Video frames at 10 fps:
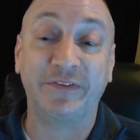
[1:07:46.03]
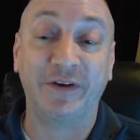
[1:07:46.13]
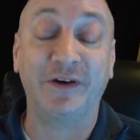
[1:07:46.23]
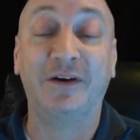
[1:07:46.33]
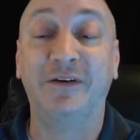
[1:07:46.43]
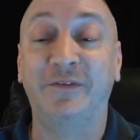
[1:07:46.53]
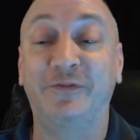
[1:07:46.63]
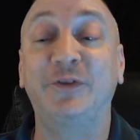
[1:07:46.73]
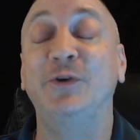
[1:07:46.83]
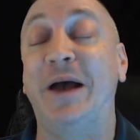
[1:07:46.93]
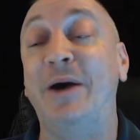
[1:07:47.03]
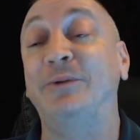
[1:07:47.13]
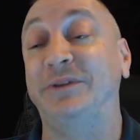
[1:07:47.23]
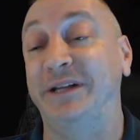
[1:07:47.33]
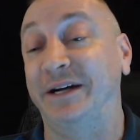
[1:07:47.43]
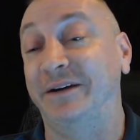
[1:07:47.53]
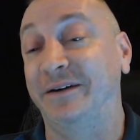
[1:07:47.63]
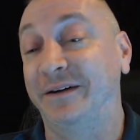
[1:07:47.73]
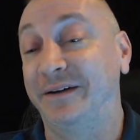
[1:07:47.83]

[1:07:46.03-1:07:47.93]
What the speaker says: There are a few out there.